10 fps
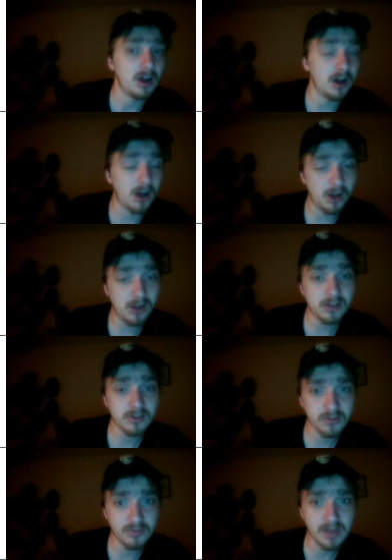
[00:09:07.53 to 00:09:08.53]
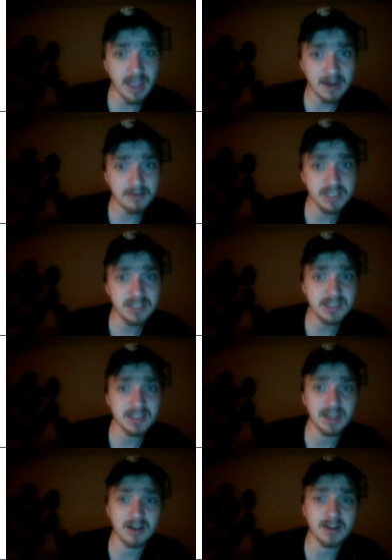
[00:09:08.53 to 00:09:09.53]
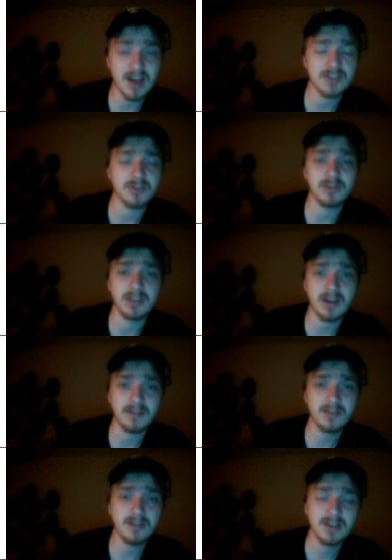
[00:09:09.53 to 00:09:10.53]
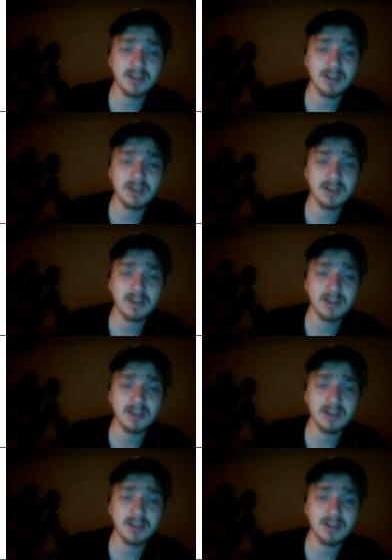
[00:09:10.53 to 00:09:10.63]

all enemies that are not totally covered